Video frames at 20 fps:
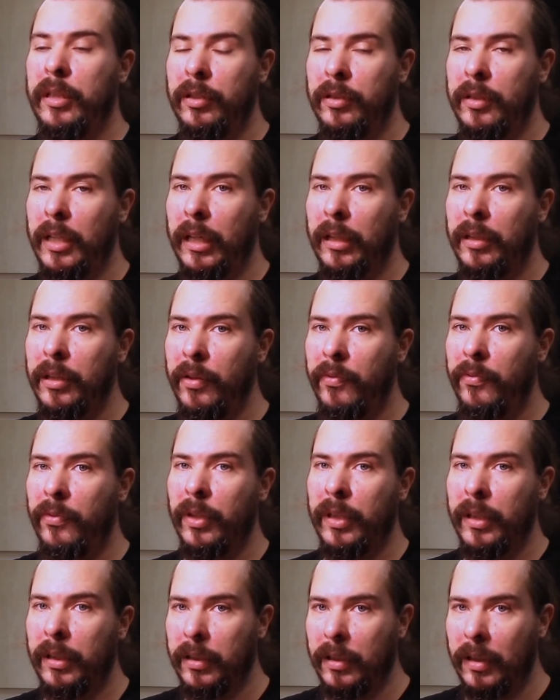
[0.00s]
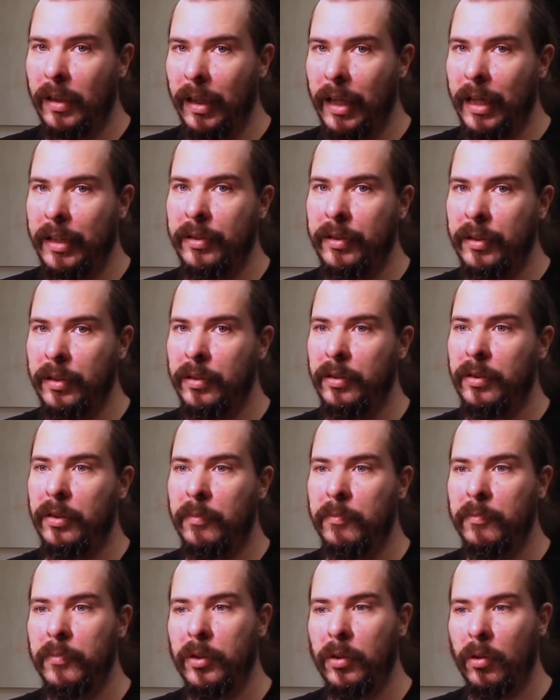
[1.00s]
like different lenses,
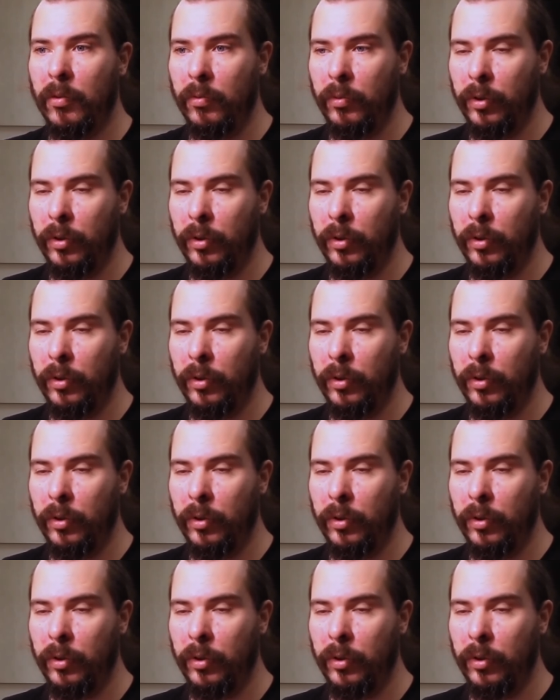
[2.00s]
so